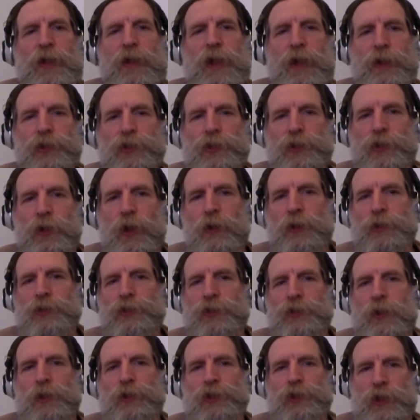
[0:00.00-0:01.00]
It
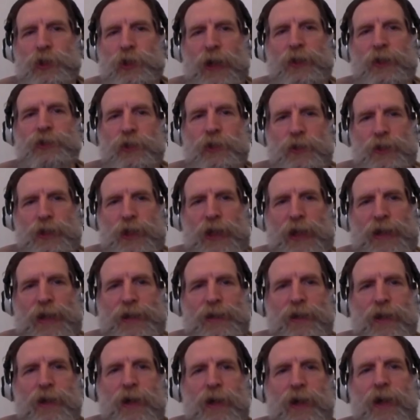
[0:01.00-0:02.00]
shows, it shines a
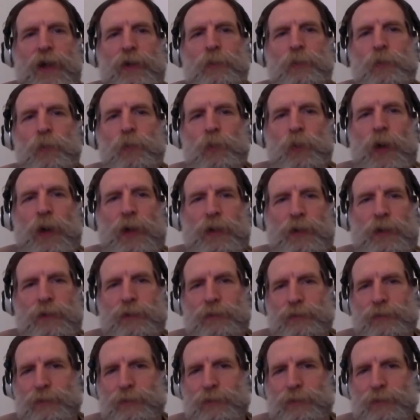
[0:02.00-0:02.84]
light on what